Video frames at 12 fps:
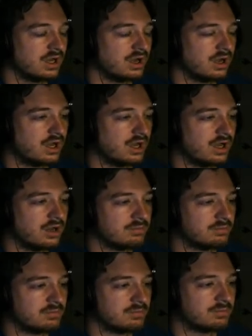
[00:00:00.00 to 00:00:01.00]
Um,
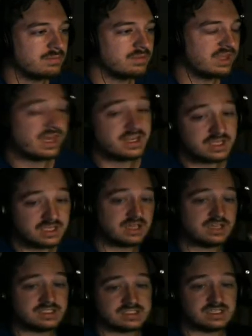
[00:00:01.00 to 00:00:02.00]
the ending
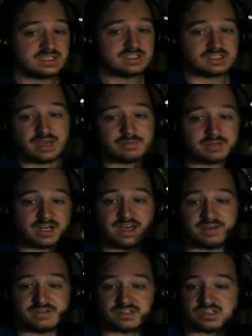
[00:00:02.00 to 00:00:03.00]
cutscenes, I'm going to
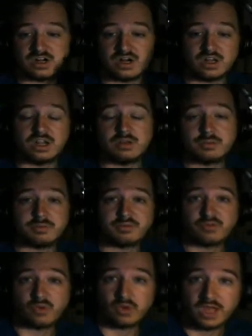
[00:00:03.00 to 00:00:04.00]
have to start a little bit
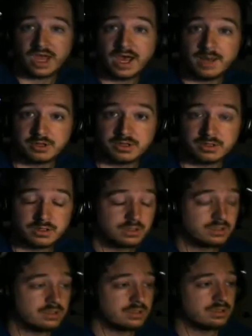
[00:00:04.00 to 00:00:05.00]
before they happen
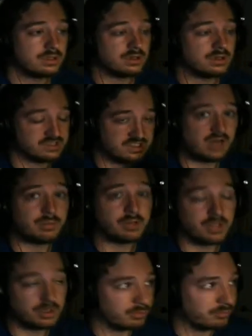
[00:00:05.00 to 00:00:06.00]
or stop a
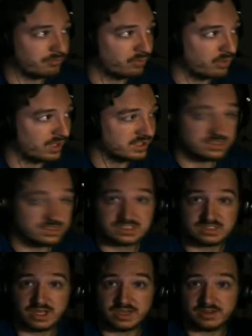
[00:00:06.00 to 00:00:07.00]
little bit before that. So this
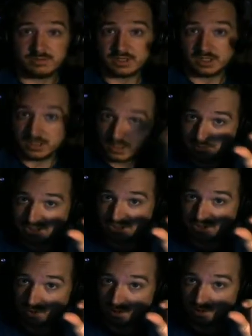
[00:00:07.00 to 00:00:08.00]
will either be a little bit
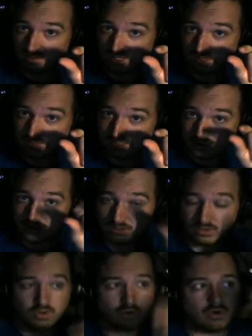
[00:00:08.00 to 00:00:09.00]
shorter of an episode
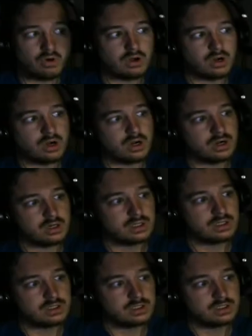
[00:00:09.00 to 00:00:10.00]
or
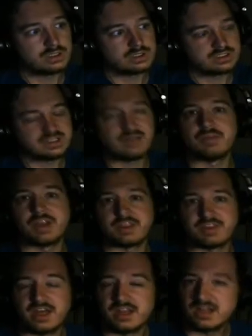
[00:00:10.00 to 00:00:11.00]
something like
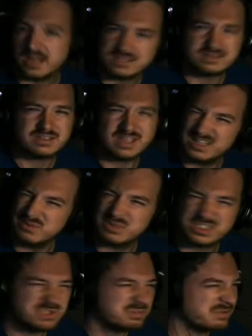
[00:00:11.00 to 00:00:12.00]
that. It, eh, which
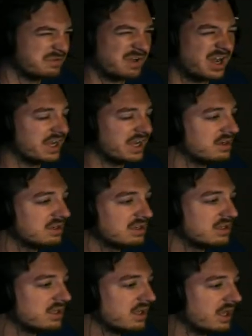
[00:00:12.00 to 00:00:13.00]
should be fine.
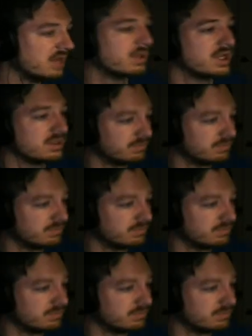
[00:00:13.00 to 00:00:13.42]
Anyway,